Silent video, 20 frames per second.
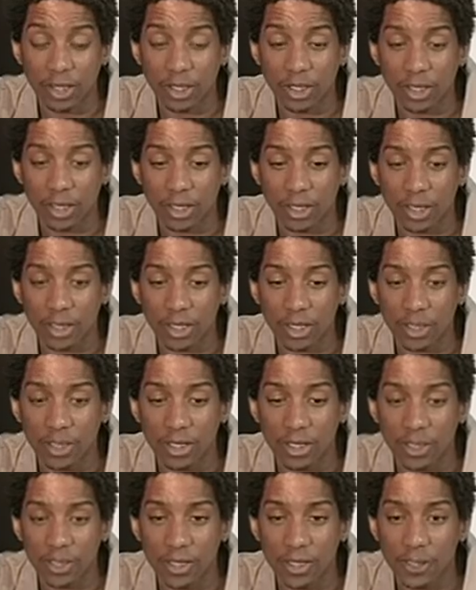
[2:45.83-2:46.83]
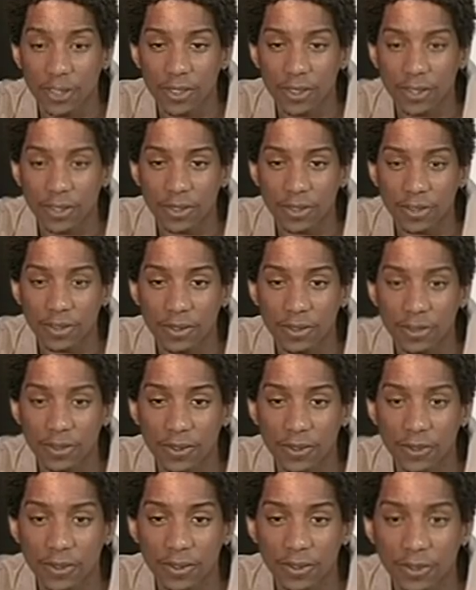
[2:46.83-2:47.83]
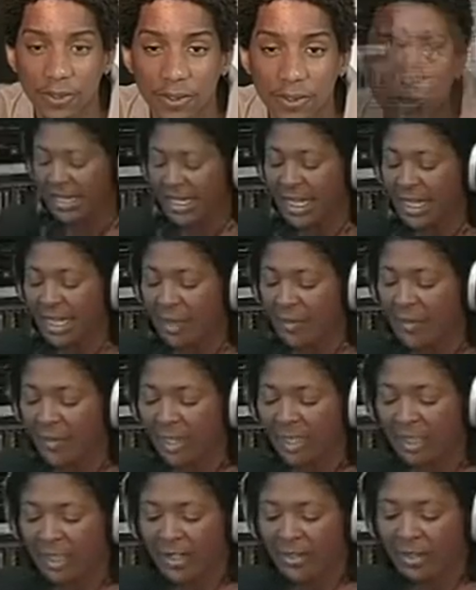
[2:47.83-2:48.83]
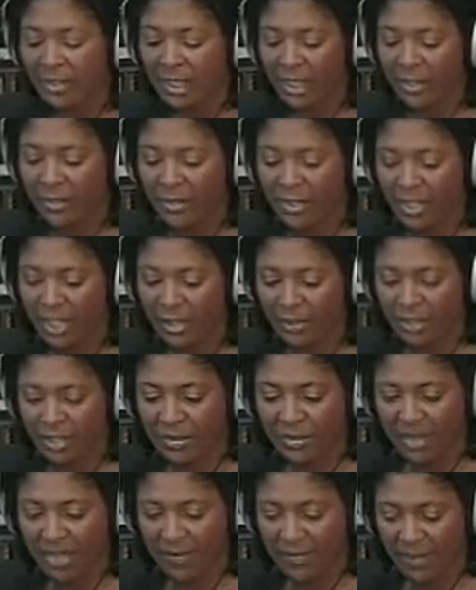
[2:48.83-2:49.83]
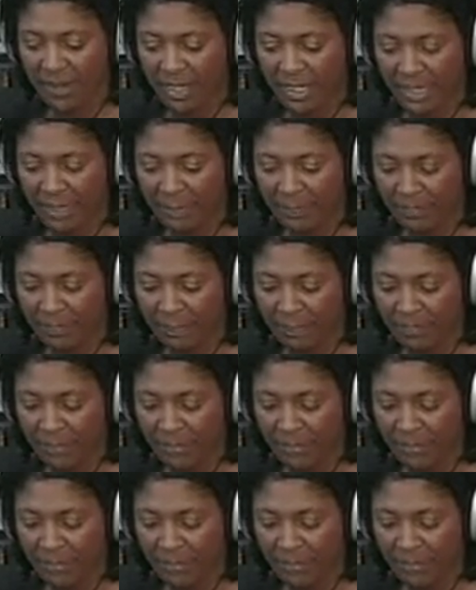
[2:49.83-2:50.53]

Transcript: Wonderful. And how would you describe it? Because, in fact, why don't I ask you to even